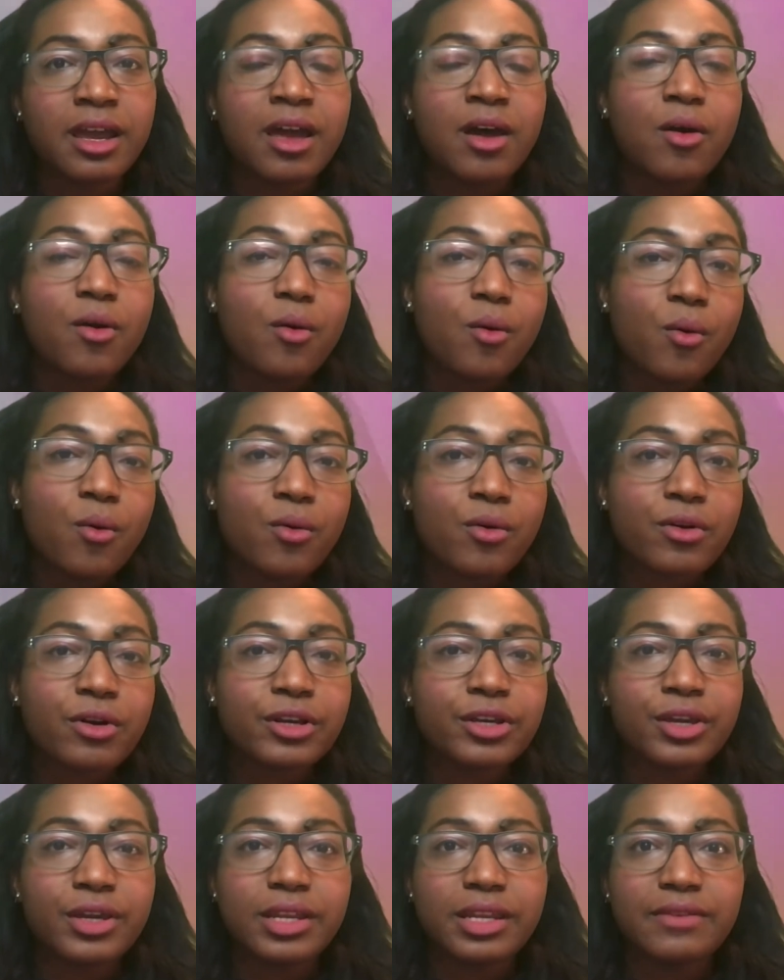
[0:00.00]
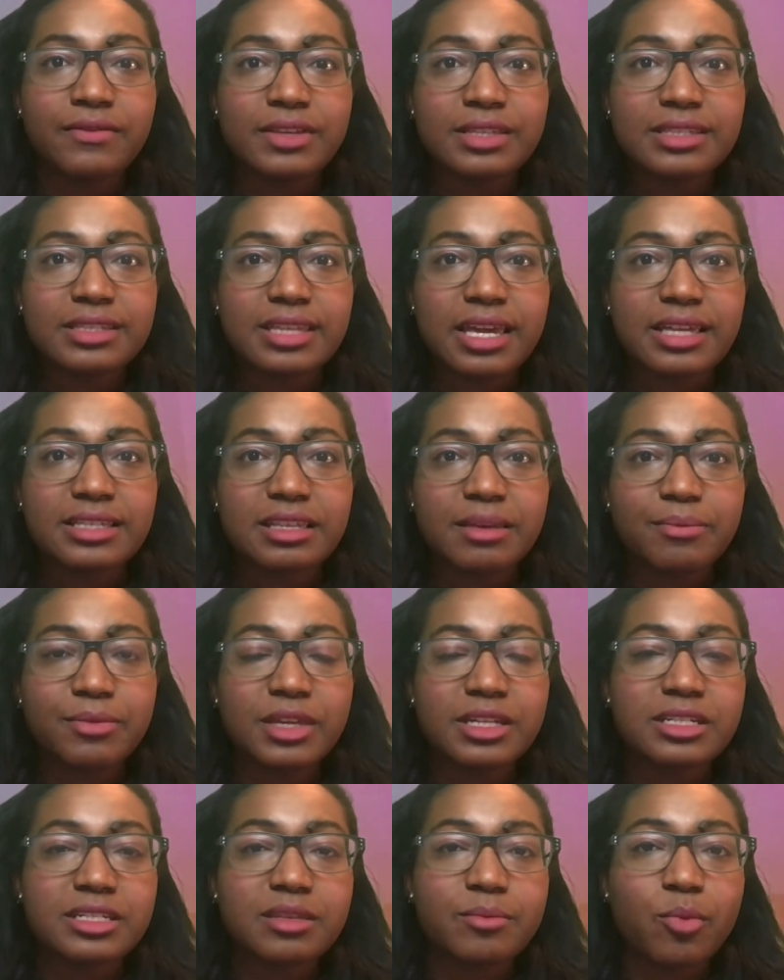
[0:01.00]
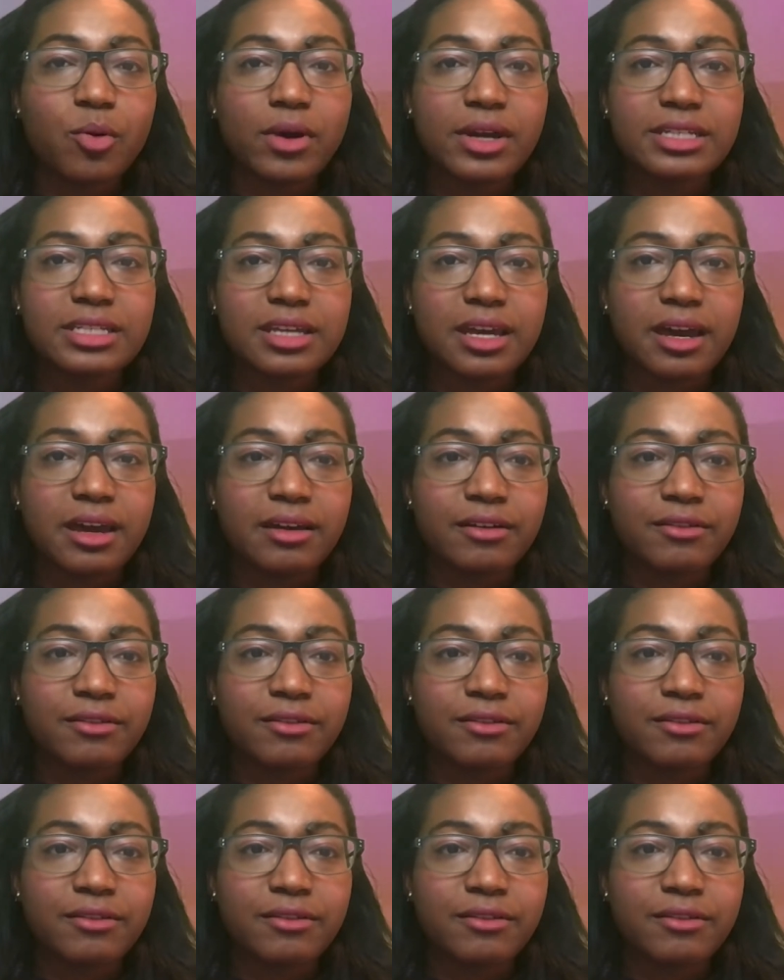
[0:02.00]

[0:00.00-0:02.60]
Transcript: Or you can even say something to the point of,